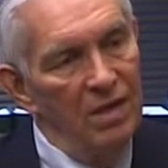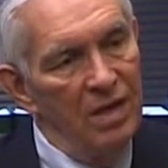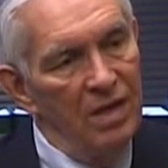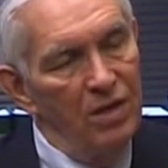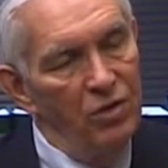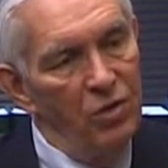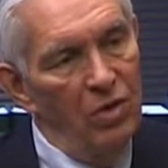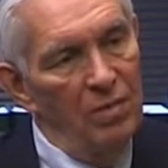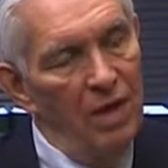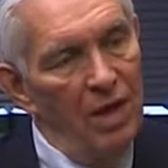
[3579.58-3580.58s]

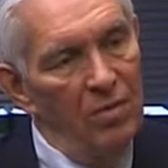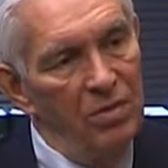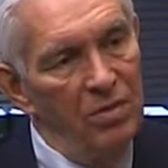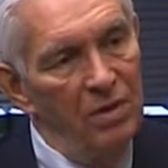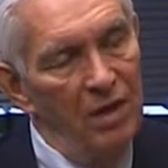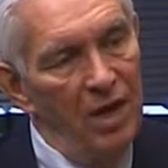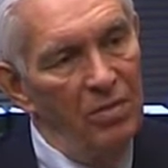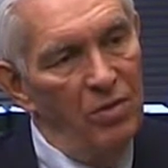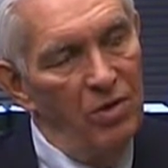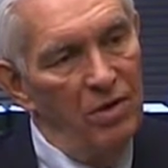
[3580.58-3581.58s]
Enjoyed my neighbors, the
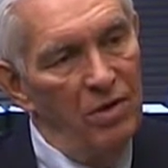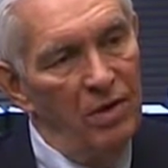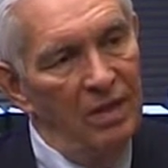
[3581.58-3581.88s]
neighborhood,